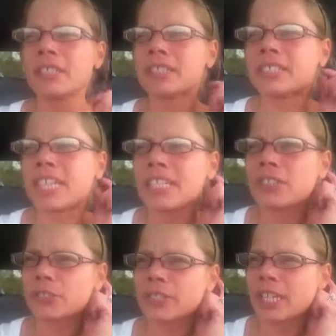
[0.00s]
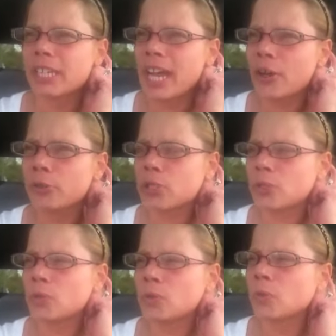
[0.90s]
standards on how
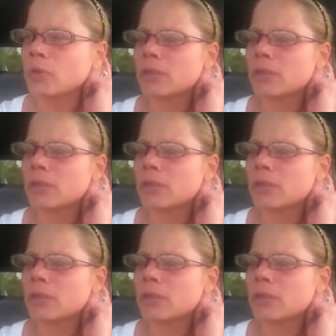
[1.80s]
to